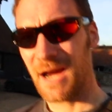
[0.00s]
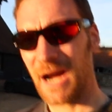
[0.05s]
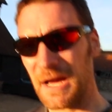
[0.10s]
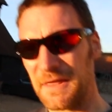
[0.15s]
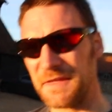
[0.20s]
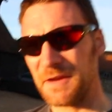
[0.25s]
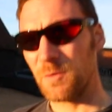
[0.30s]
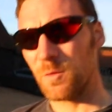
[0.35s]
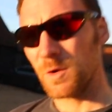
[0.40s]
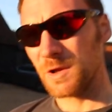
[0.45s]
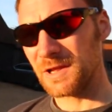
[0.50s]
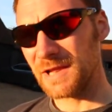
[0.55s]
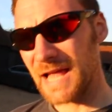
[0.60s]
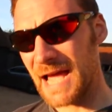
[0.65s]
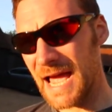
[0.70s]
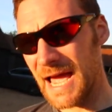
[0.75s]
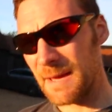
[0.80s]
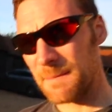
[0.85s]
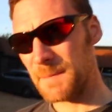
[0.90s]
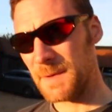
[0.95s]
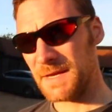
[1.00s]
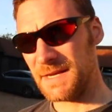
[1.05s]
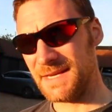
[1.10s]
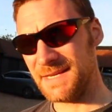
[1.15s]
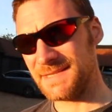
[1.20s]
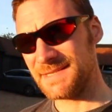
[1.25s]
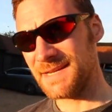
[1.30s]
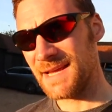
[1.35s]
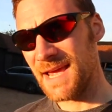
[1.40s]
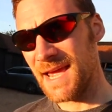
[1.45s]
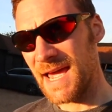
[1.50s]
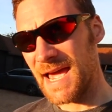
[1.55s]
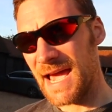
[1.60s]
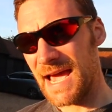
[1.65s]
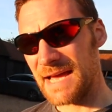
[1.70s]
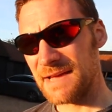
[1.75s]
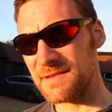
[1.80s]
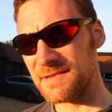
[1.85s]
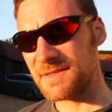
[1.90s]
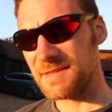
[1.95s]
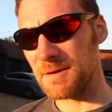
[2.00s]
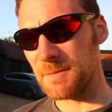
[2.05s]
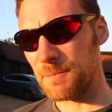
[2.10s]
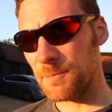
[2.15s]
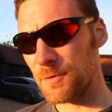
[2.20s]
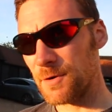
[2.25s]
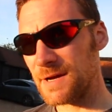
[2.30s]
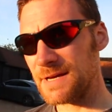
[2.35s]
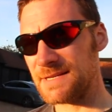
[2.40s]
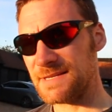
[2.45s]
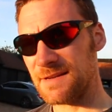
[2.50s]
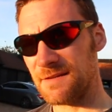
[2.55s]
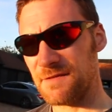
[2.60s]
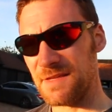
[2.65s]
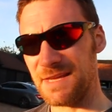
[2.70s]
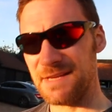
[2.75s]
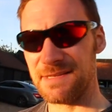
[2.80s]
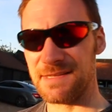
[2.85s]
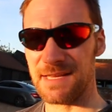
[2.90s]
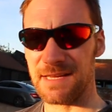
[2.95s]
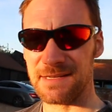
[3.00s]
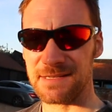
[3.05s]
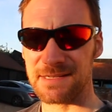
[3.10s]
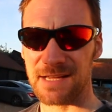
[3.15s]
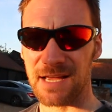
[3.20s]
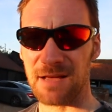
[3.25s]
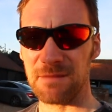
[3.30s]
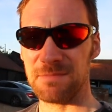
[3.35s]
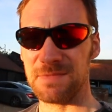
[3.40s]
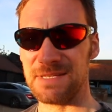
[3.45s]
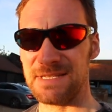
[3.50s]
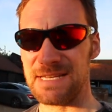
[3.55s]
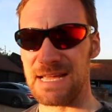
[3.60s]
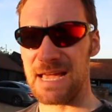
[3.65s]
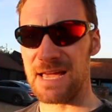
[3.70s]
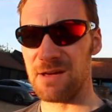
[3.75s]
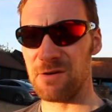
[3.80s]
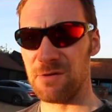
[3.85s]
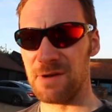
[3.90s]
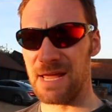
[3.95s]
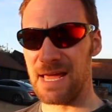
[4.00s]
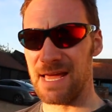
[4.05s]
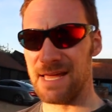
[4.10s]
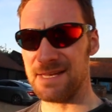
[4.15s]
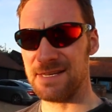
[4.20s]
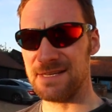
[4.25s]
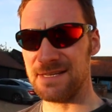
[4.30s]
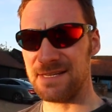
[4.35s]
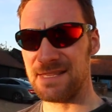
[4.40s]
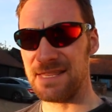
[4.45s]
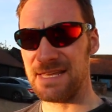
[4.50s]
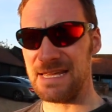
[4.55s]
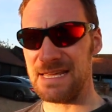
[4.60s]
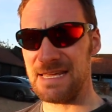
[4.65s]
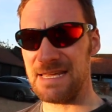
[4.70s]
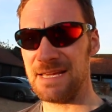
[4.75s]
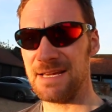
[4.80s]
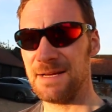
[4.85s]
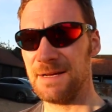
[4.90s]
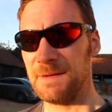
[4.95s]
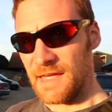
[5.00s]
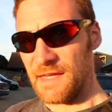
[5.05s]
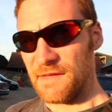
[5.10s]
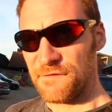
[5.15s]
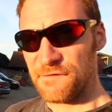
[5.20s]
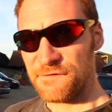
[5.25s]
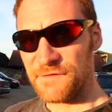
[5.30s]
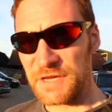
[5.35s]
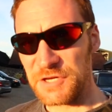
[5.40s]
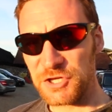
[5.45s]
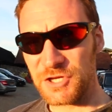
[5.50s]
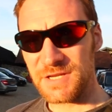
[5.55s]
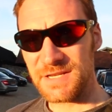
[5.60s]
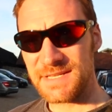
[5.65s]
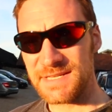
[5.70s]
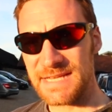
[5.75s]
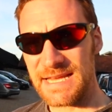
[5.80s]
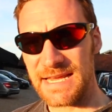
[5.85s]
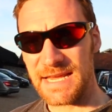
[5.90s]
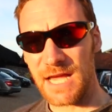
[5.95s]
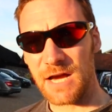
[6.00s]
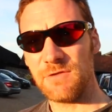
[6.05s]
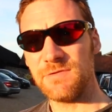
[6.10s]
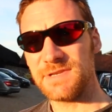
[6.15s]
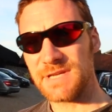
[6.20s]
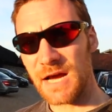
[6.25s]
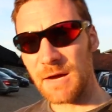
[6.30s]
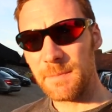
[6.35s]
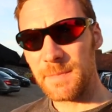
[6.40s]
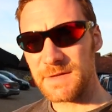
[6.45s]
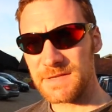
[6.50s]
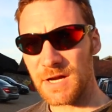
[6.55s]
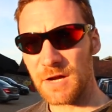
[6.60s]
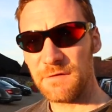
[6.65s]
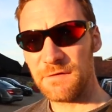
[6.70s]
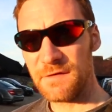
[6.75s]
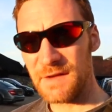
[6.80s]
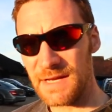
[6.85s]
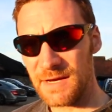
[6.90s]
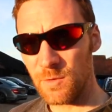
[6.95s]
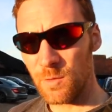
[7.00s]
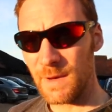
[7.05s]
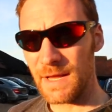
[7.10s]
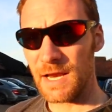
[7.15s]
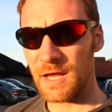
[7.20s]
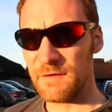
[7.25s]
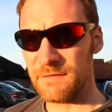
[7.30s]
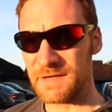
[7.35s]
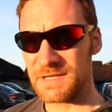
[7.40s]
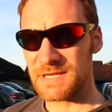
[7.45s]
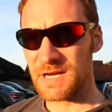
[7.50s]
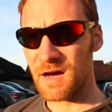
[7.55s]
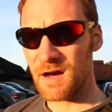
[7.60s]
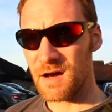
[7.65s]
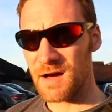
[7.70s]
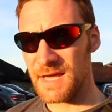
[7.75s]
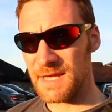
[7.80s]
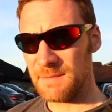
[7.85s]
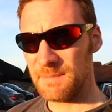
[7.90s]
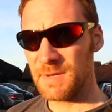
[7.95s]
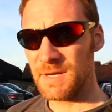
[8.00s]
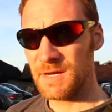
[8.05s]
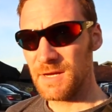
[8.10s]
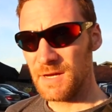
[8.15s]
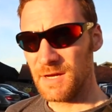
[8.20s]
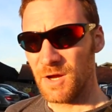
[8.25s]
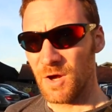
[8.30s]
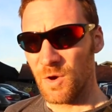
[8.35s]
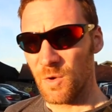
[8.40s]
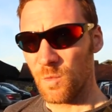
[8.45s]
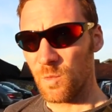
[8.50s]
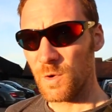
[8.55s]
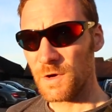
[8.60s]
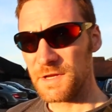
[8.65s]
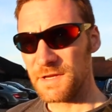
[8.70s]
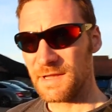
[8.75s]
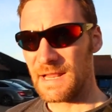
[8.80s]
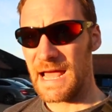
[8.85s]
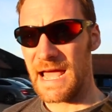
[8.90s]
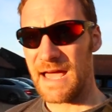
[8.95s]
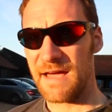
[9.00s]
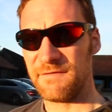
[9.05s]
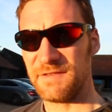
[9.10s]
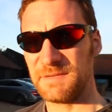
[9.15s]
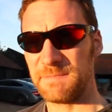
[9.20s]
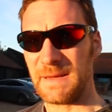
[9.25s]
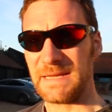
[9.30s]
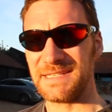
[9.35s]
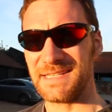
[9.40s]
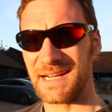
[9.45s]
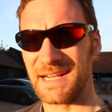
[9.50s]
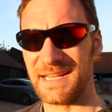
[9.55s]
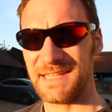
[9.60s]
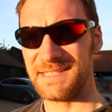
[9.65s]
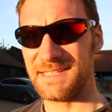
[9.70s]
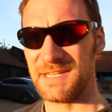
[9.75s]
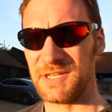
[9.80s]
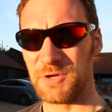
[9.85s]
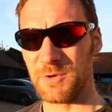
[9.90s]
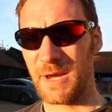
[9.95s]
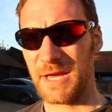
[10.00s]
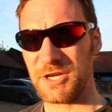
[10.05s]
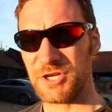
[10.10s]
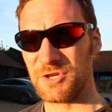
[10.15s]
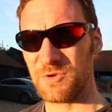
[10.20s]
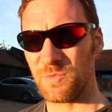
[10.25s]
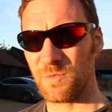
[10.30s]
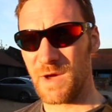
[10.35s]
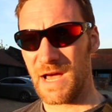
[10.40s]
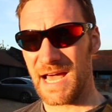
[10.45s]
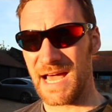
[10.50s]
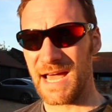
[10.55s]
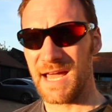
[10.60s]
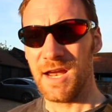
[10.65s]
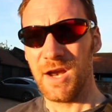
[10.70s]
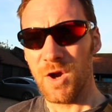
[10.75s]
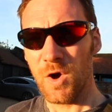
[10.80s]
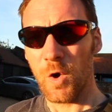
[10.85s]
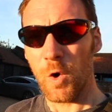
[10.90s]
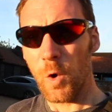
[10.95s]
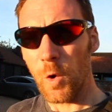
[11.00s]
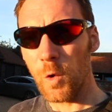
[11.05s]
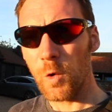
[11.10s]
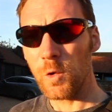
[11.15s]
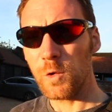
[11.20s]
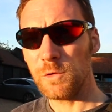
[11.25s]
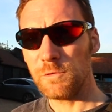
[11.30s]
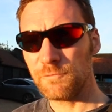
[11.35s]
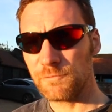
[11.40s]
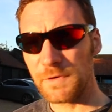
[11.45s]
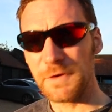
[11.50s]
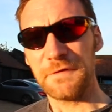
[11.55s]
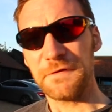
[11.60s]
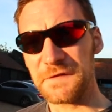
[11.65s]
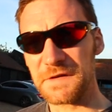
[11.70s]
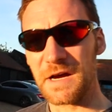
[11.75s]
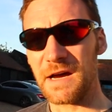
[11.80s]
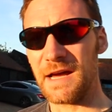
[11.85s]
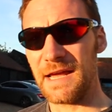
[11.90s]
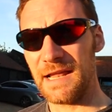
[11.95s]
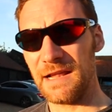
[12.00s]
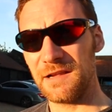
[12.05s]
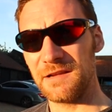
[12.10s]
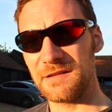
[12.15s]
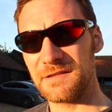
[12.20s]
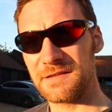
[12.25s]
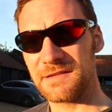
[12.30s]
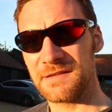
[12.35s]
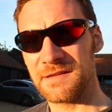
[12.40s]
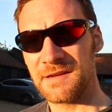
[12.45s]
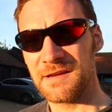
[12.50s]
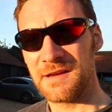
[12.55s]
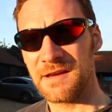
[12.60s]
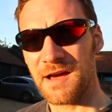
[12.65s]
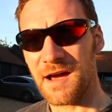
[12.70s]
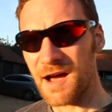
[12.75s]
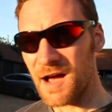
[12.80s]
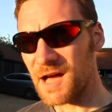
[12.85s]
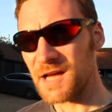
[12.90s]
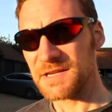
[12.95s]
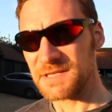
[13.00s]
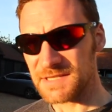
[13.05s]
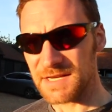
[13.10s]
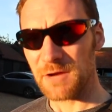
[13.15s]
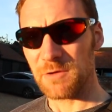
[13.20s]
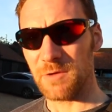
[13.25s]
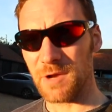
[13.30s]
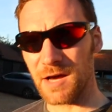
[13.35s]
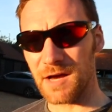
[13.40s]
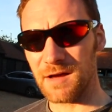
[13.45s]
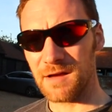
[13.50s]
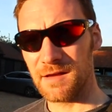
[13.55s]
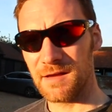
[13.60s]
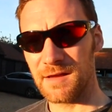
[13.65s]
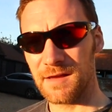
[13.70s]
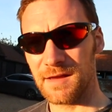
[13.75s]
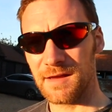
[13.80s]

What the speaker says: I think what'll happen is, as the price of these things comes down and the efficiency goes up, as hopefully it will over time, what you'll have is basically a situation where all roof tiles are solar,